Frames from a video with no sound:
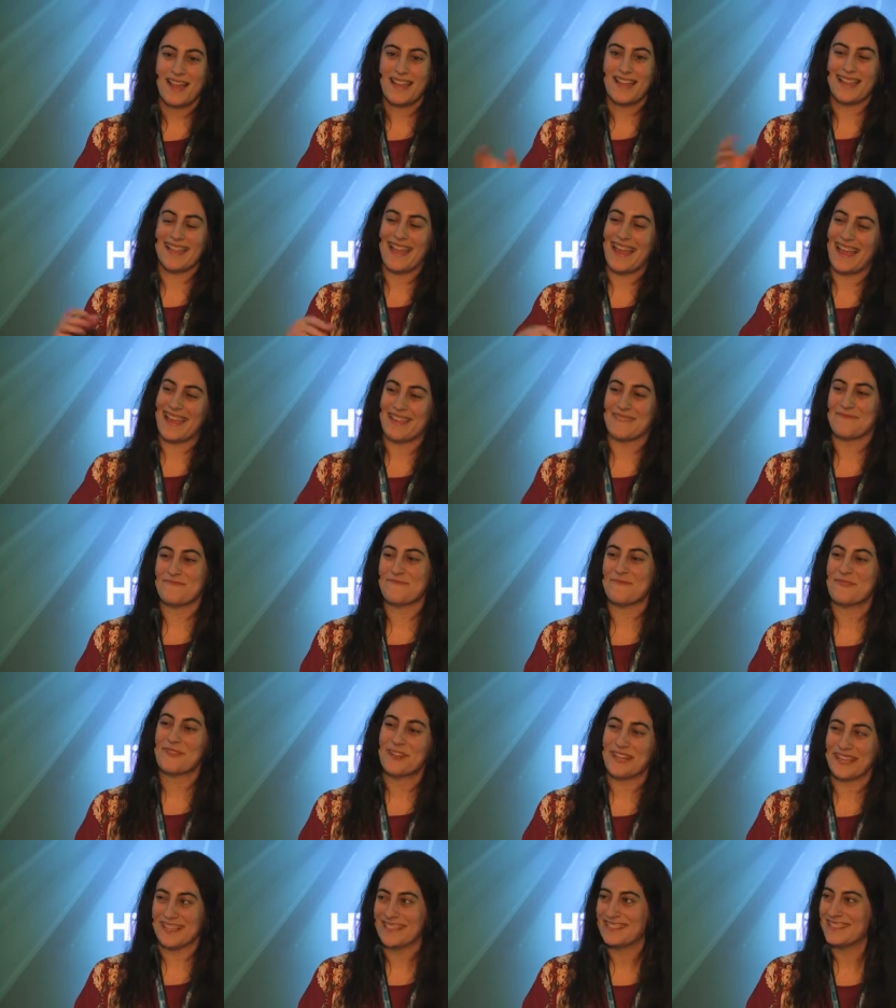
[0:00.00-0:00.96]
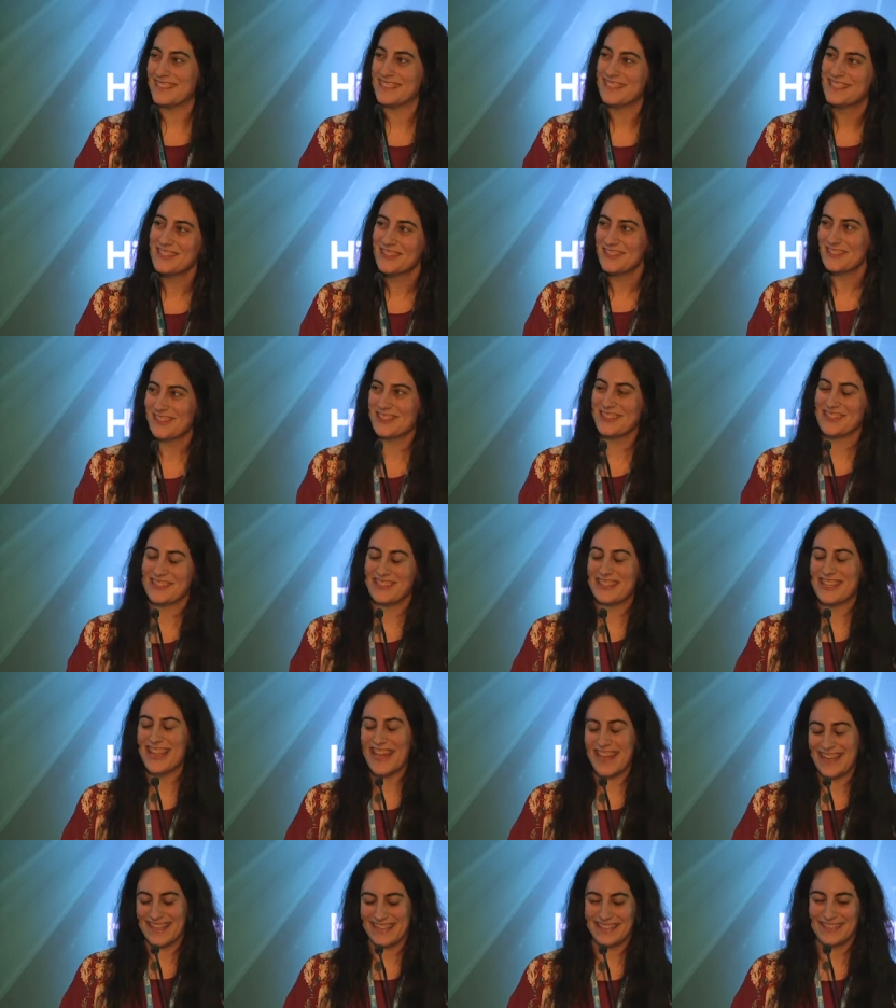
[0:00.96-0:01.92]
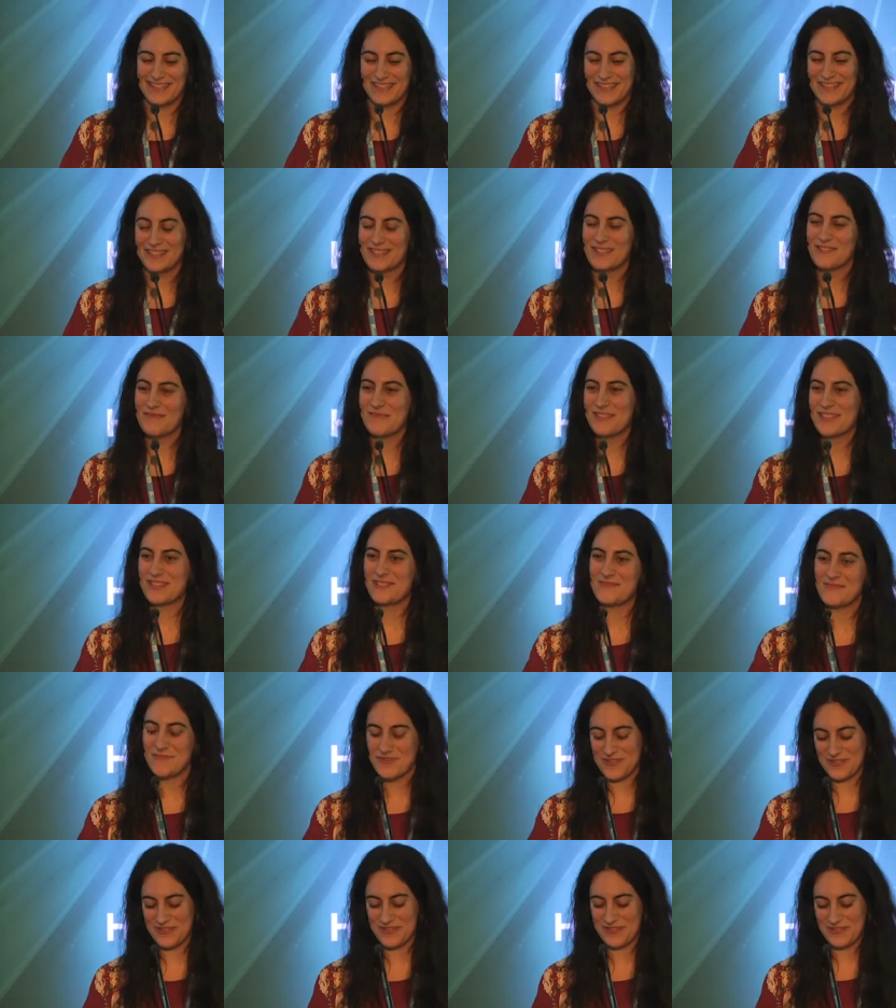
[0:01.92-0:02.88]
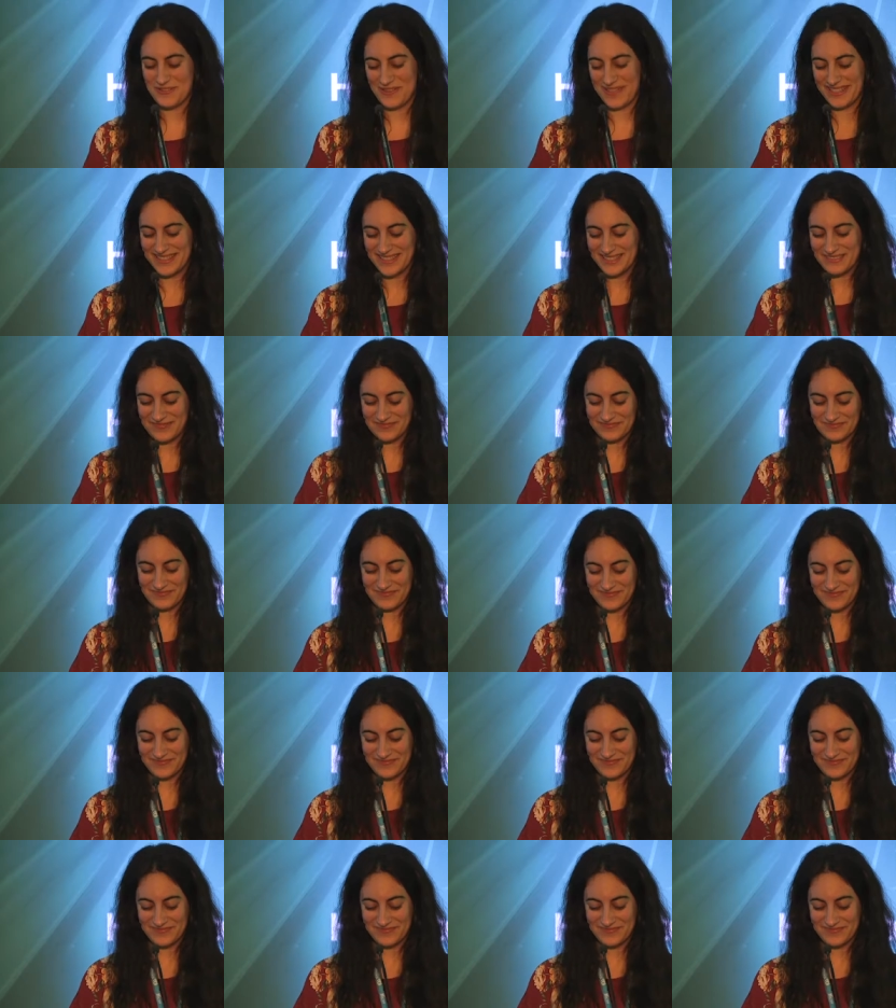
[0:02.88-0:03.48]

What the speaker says: laying bricks. It's not just that. There's so much more to it.